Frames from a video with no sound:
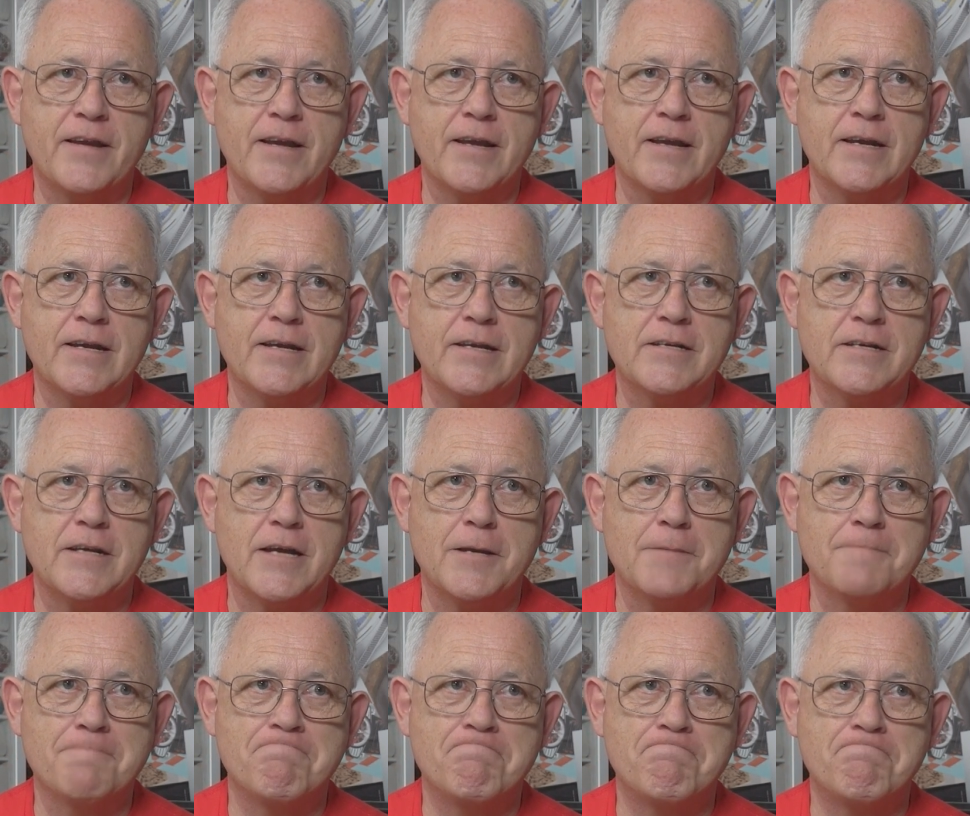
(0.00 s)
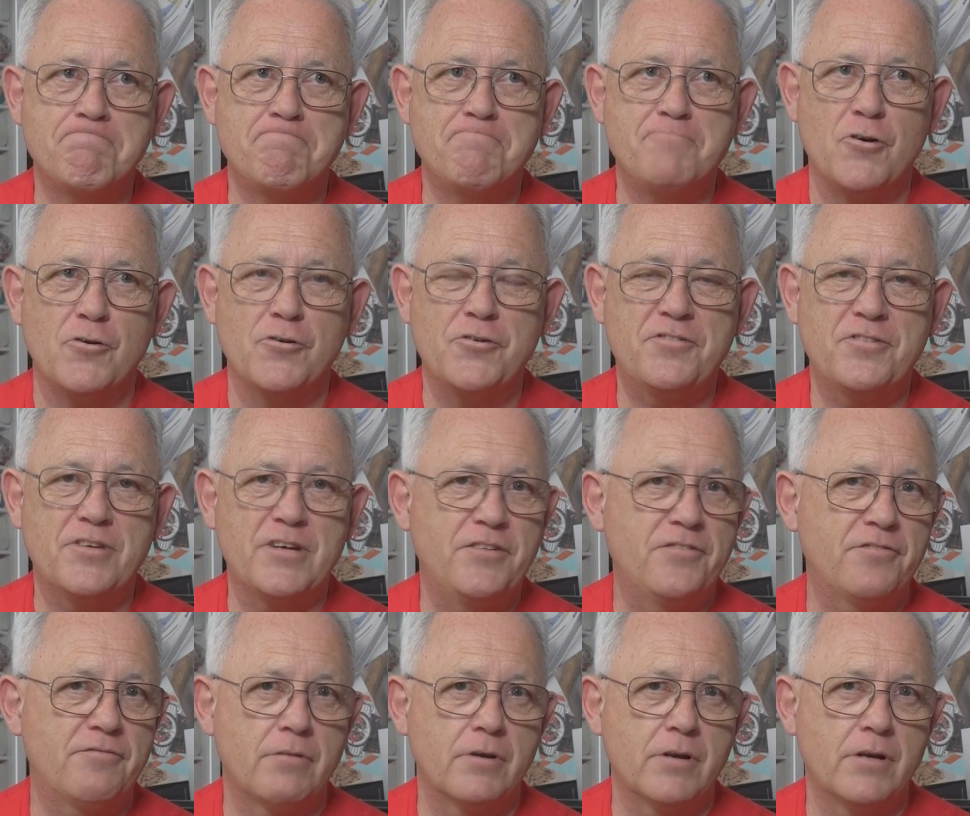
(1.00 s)
And I'm honestly
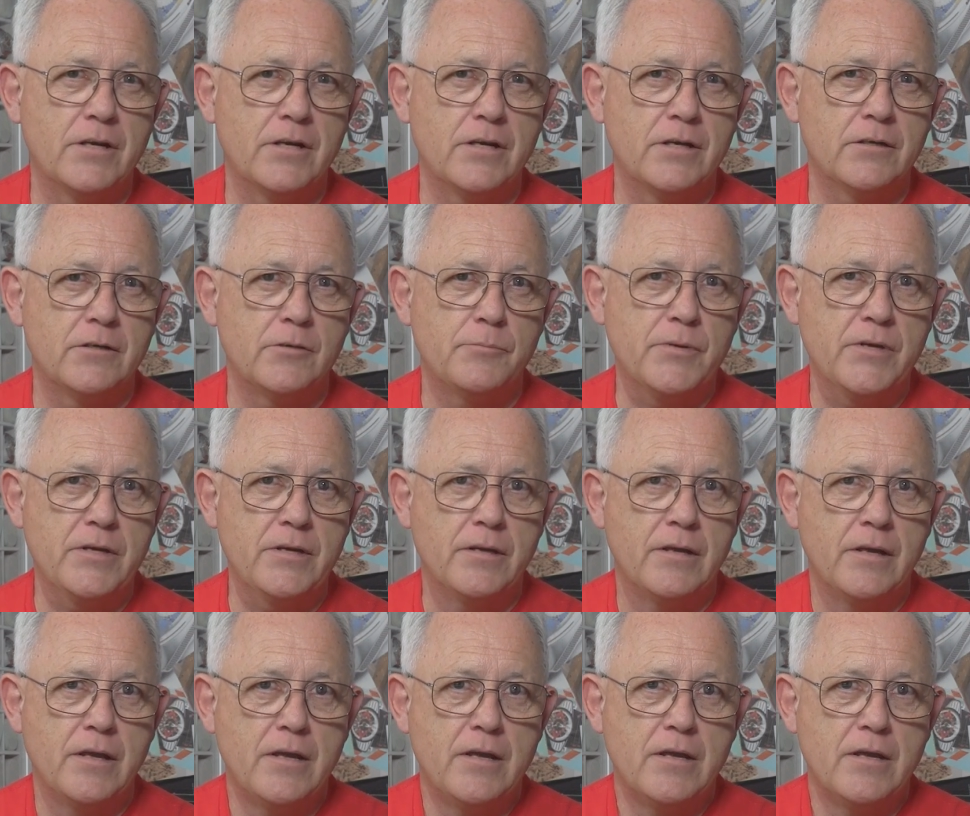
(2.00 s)
struggling a little bit.